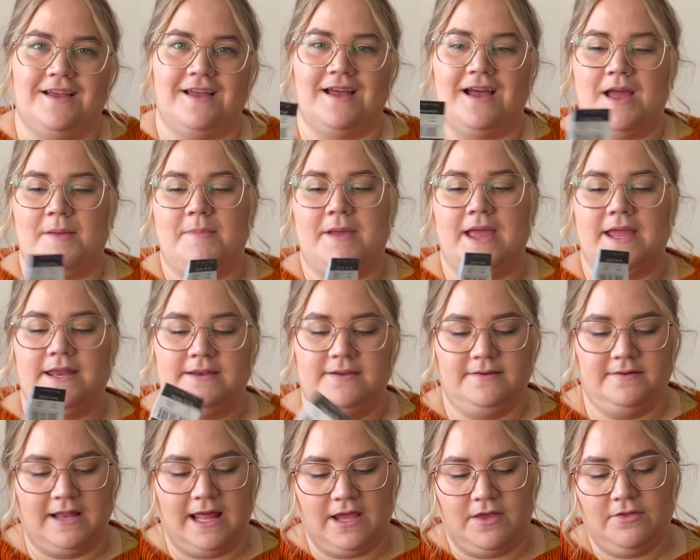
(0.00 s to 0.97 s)
I made
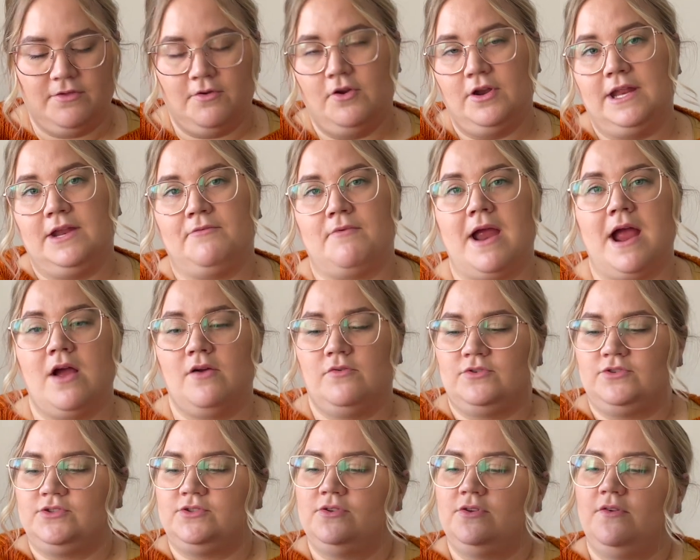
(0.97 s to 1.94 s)
like 30
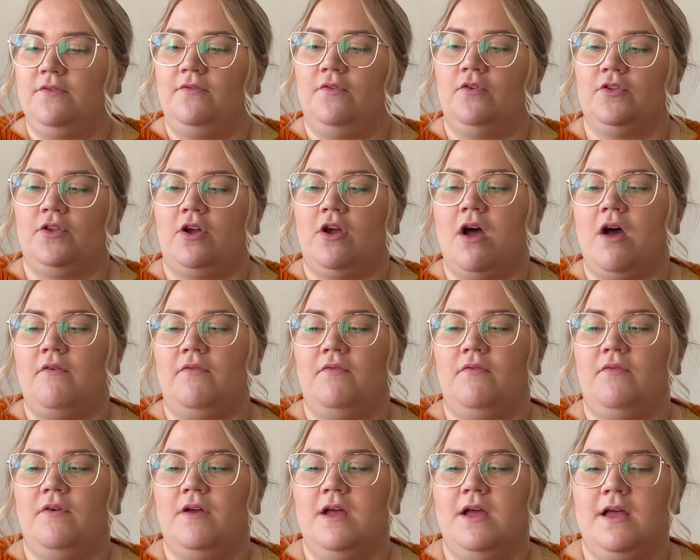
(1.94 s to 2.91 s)
rounds for the
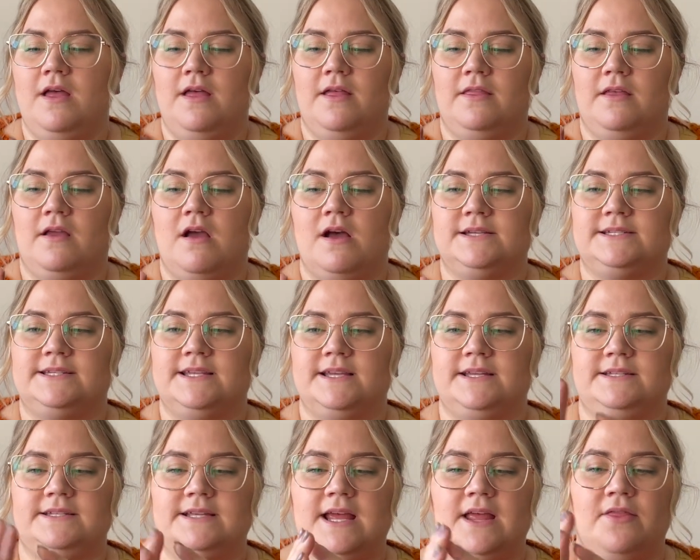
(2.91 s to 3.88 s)
cuff. The
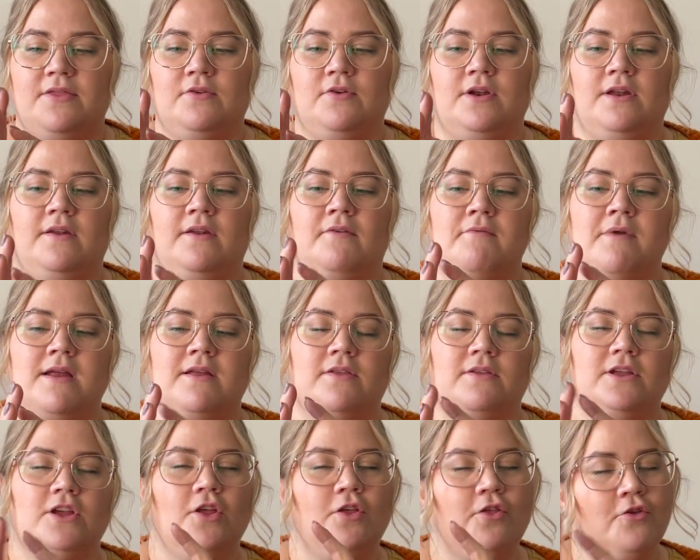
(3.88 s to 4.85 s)
gusset and 30
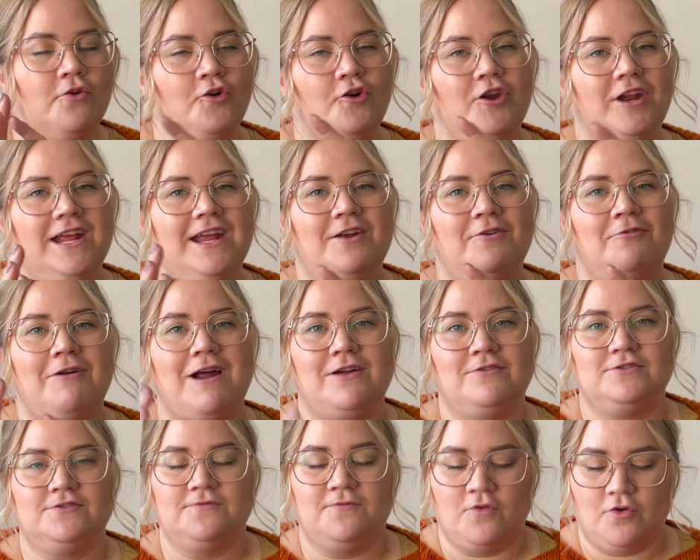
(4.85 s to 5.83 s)

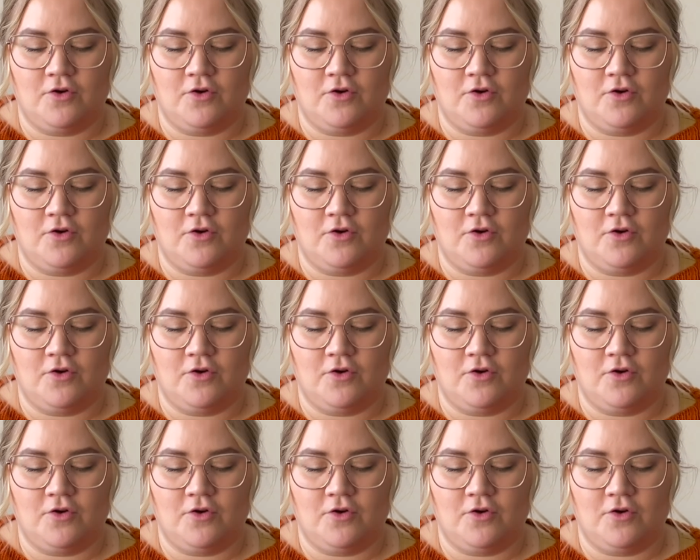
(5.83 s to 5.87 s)
rounds